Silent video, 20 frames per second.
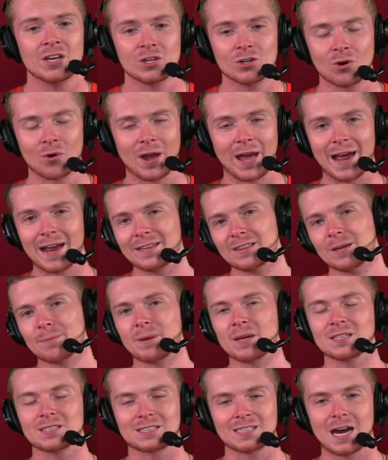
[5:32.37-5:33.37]
You go add them
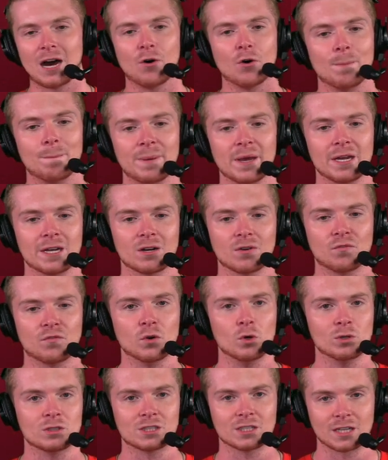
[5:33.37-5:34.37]
a solid big in
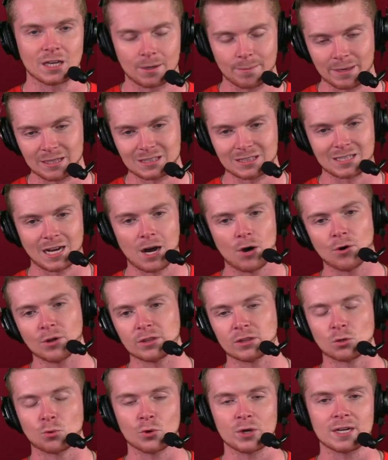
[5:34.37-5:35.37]
Vooch and get them a
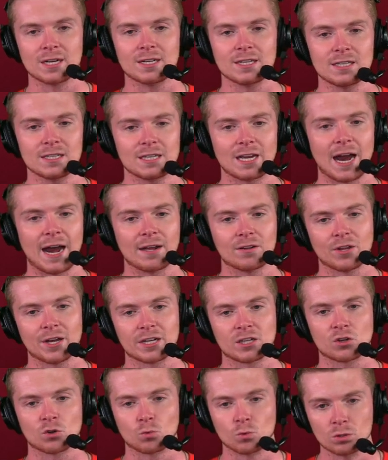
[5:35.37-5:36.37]
solid 3-and-D guy
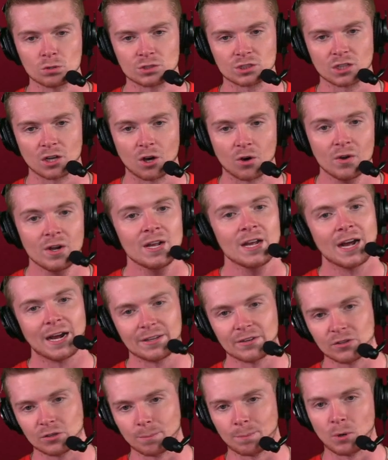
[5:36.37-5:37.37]
like Caruso,
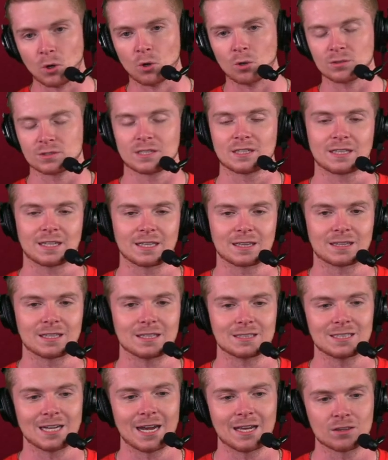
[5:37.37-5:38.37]
and then the Bulls get the
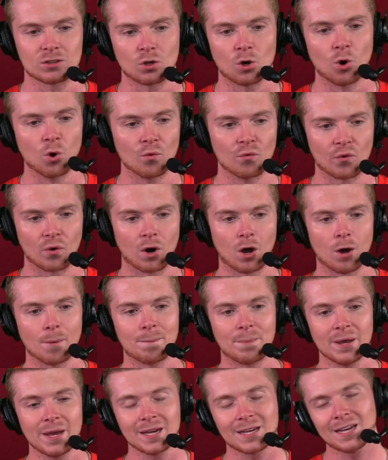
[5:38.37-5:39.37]
10th overall
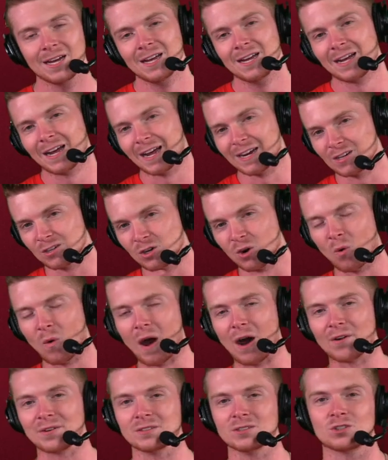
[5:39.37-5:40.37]
pick, and you go
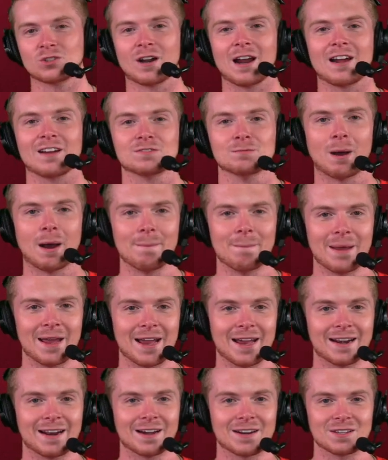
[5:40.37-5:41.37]
out and you draft my
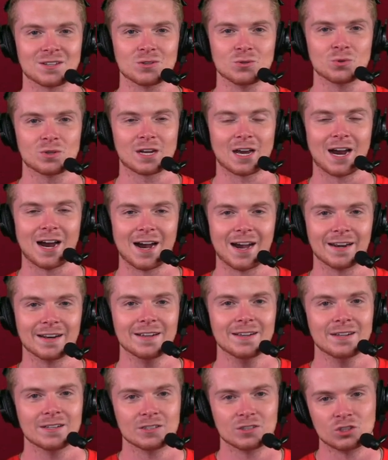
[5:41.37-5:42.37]
man out of UConn,
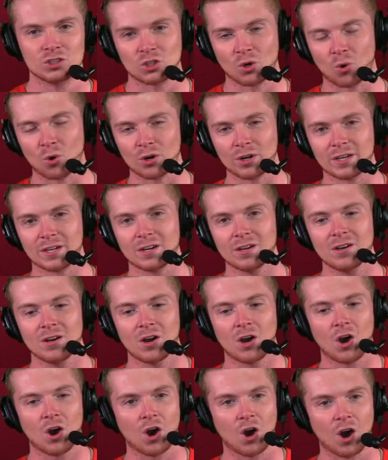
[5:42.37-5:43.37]
Jordan
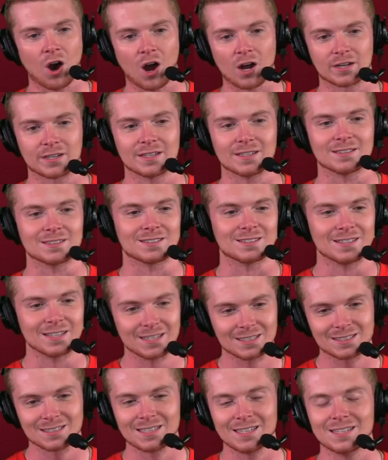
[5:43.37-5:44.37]
Hawkins.
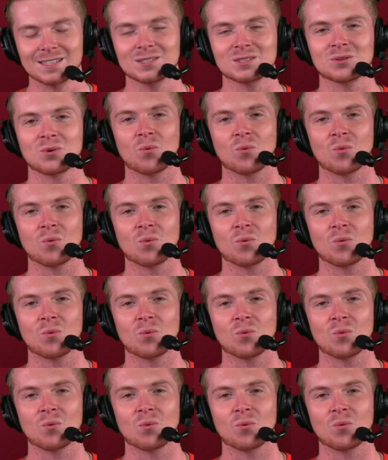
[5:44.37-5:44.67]
This is